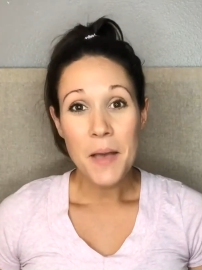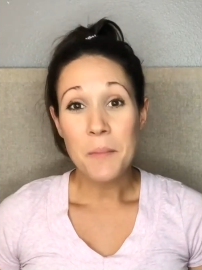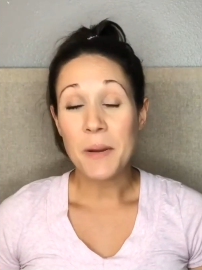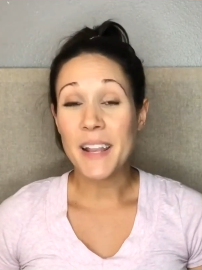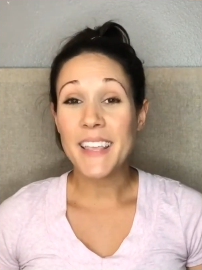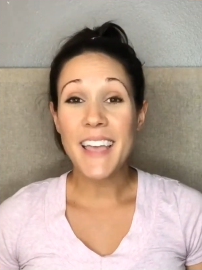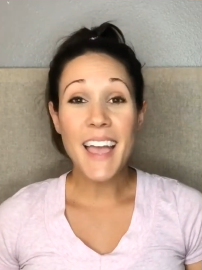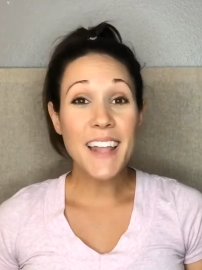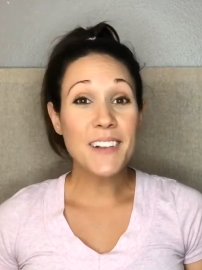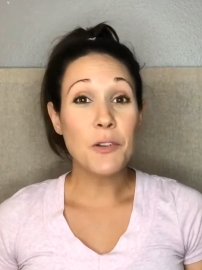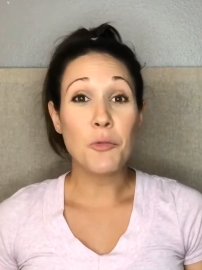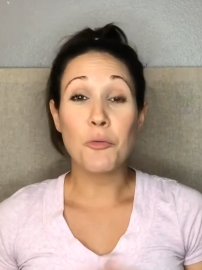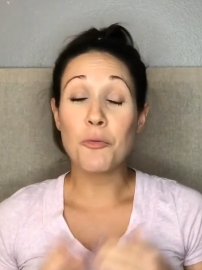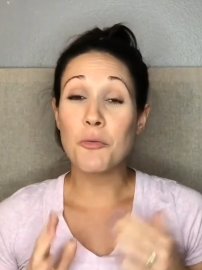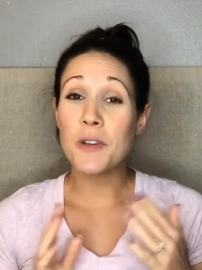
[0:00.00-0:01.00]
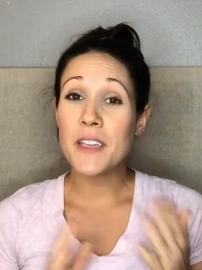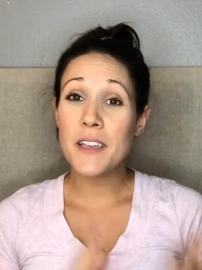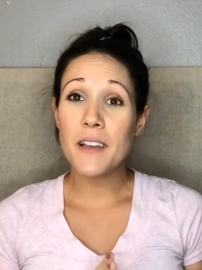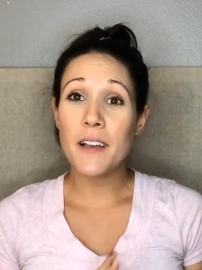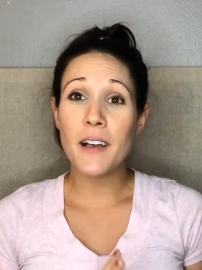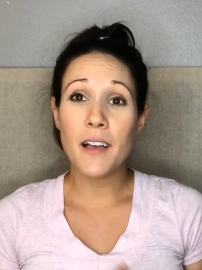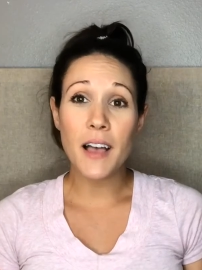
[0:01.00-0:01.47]
But again,
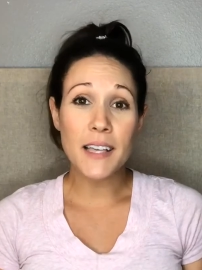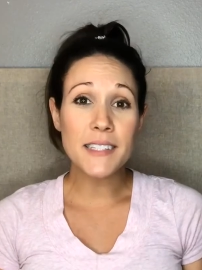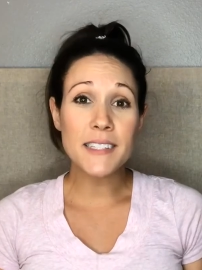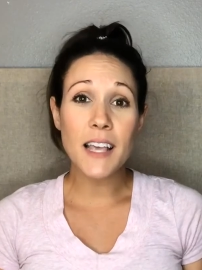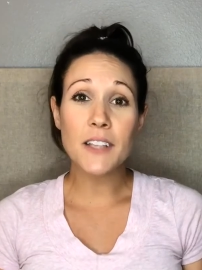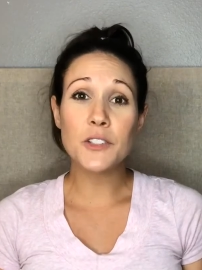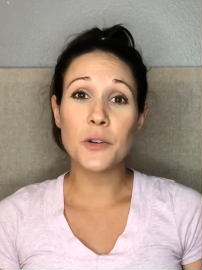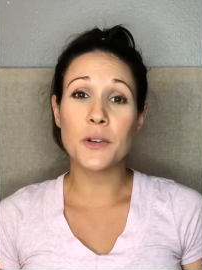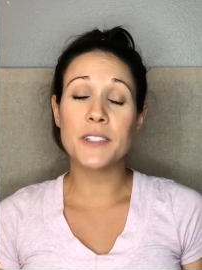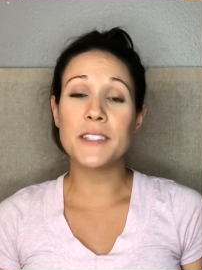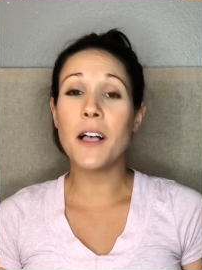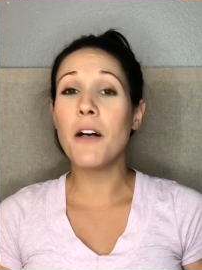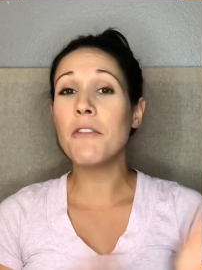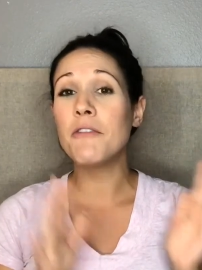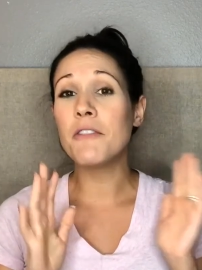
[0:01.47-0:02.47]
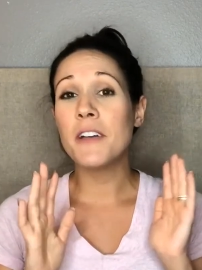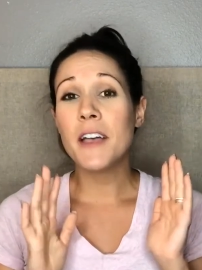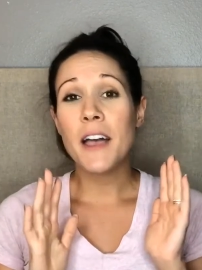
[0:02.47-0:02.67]
reassess yourself,